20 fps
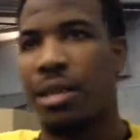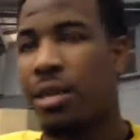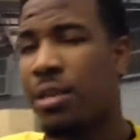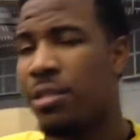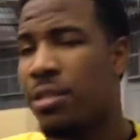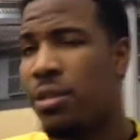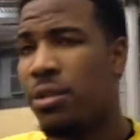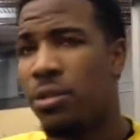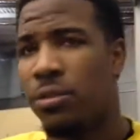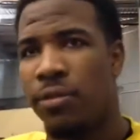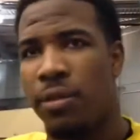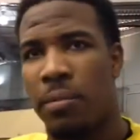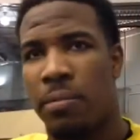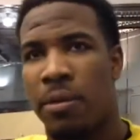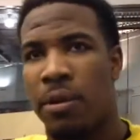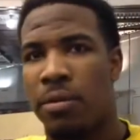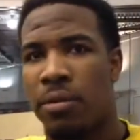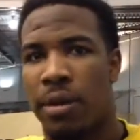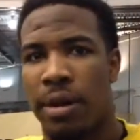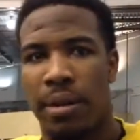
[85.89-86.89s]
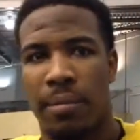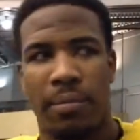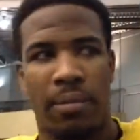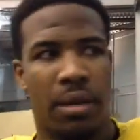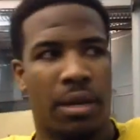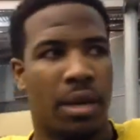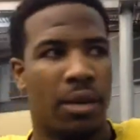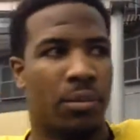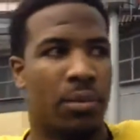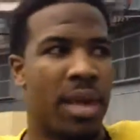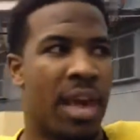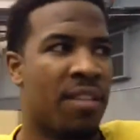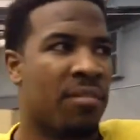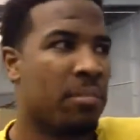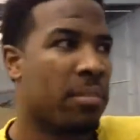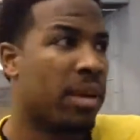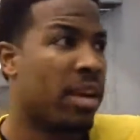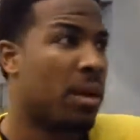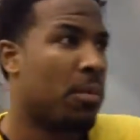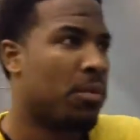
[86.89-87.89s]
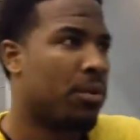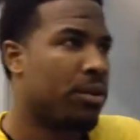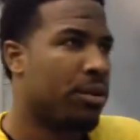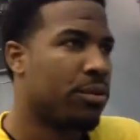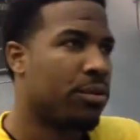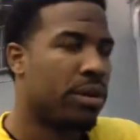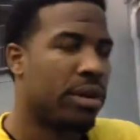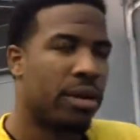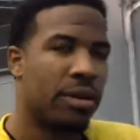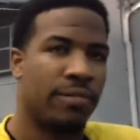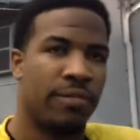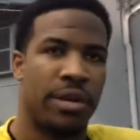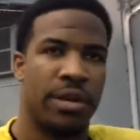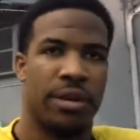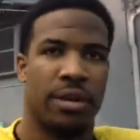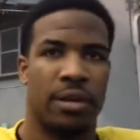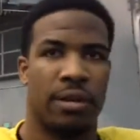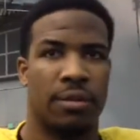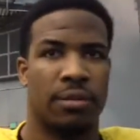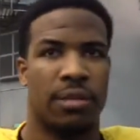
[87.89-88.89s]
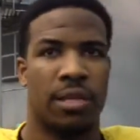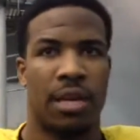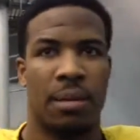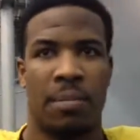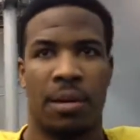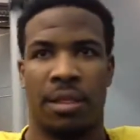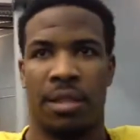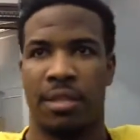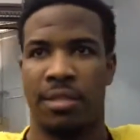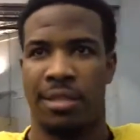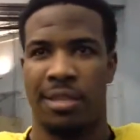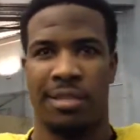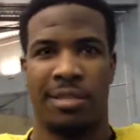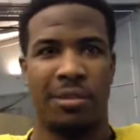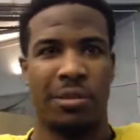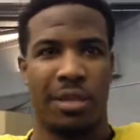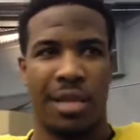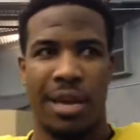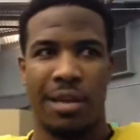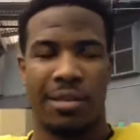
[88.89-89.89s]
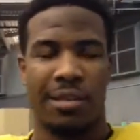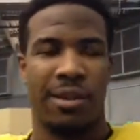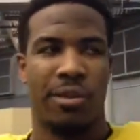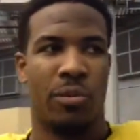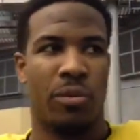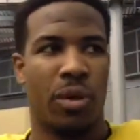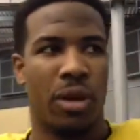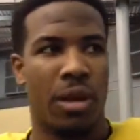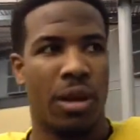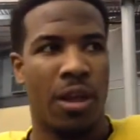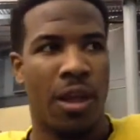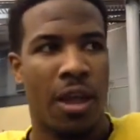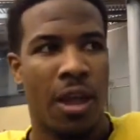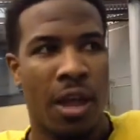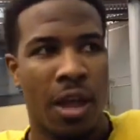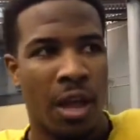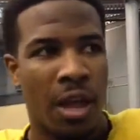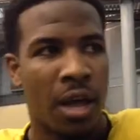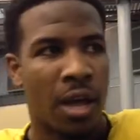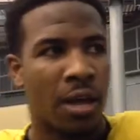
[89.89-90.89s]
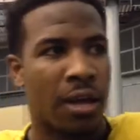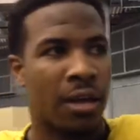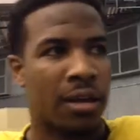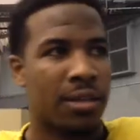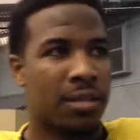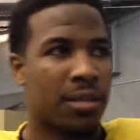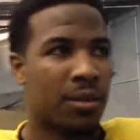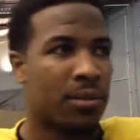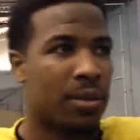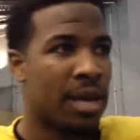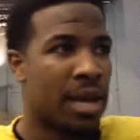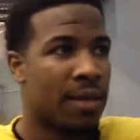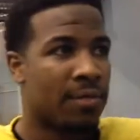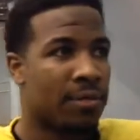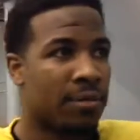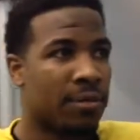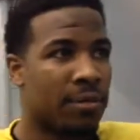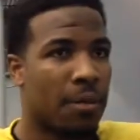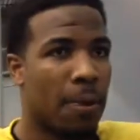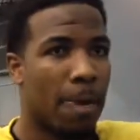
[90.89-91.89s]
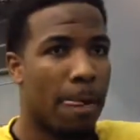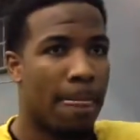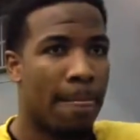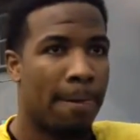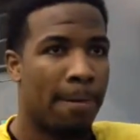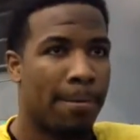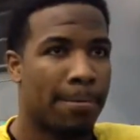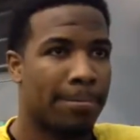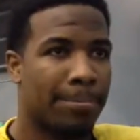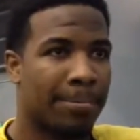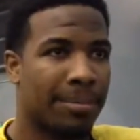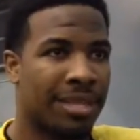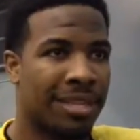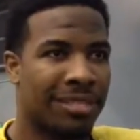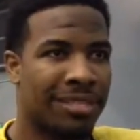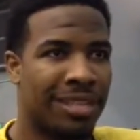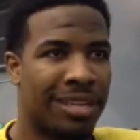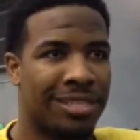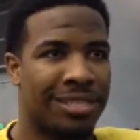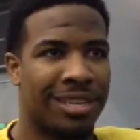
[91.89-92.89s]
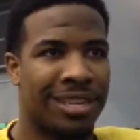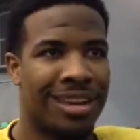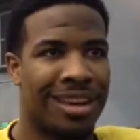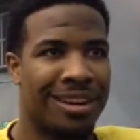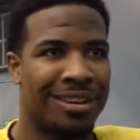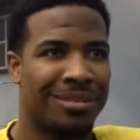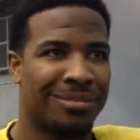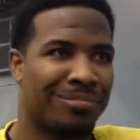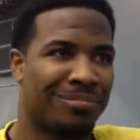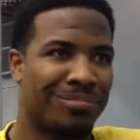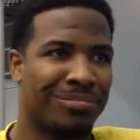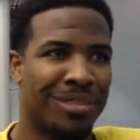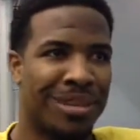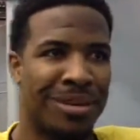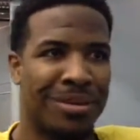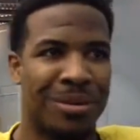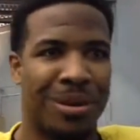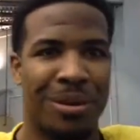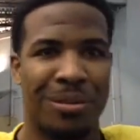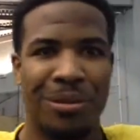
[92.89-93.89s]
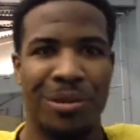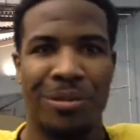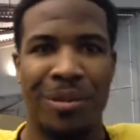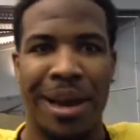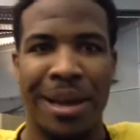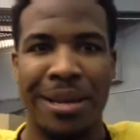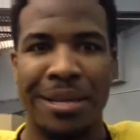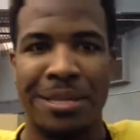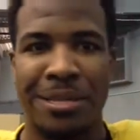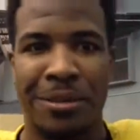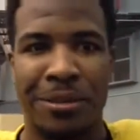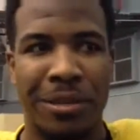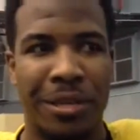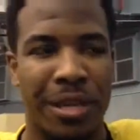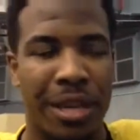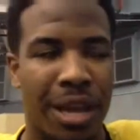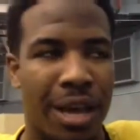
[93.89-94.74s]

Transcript: I think it's huge for the program. We haven't been able to do it in a very long time. I think since 2001. So we have a chance to kind of, I don't know, rewrite history.